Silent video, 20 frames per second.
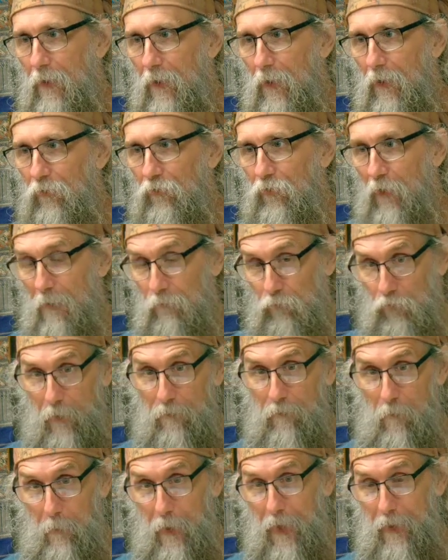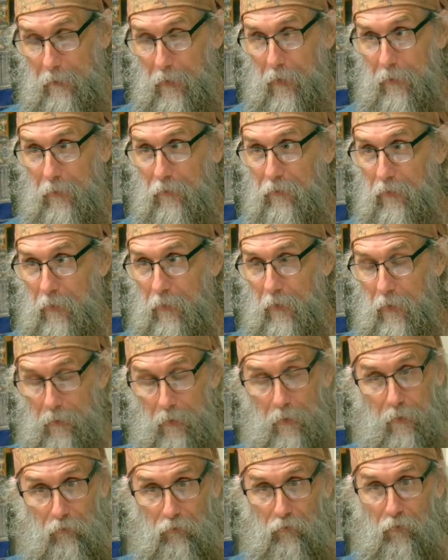is i've driven by it and i can tell you
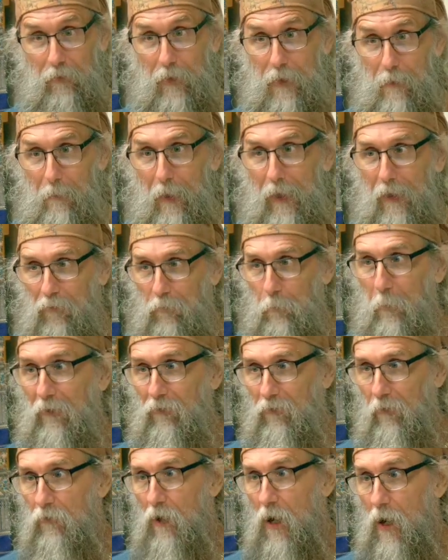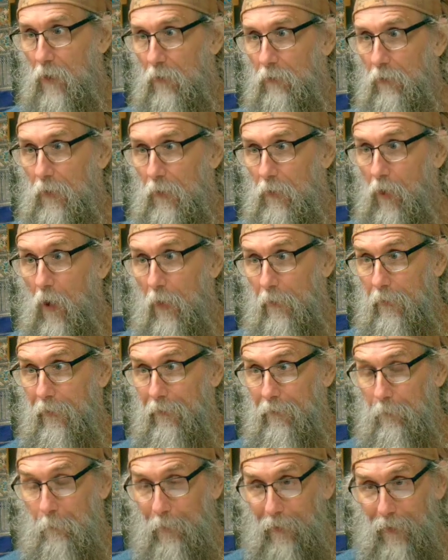it is the biggest piece of concrete on
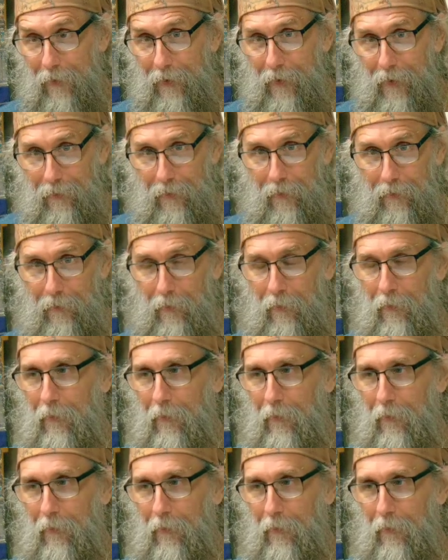this planet